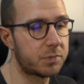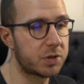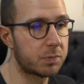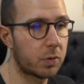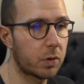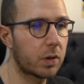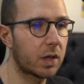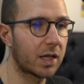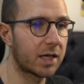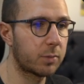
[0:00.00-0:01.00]
small
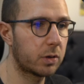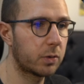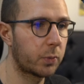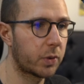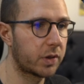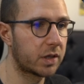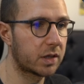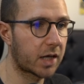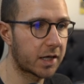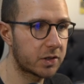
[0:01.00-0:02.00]
label with the
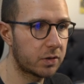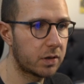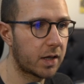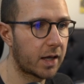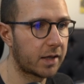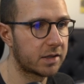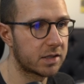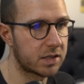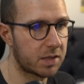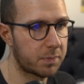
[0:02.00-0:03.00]
title and the
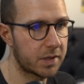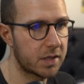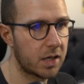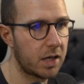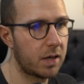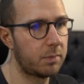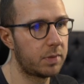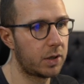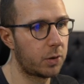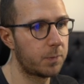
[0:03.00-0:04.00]
snippet
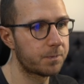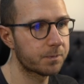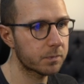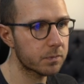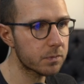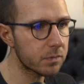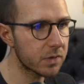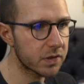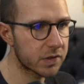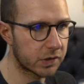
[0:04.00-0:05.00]
below.
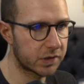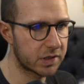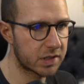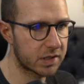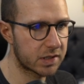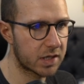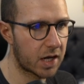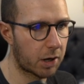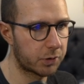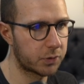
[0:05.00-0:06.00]
So this is
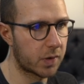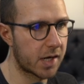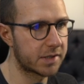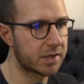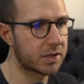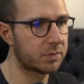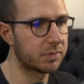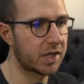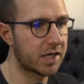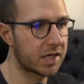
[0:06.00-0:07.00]
how you add
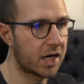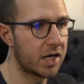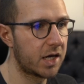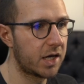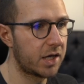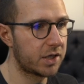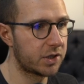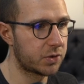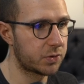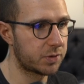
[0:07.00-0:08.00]
some data
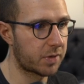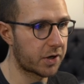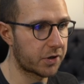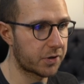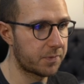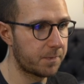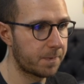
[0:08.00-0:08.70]
into the marker.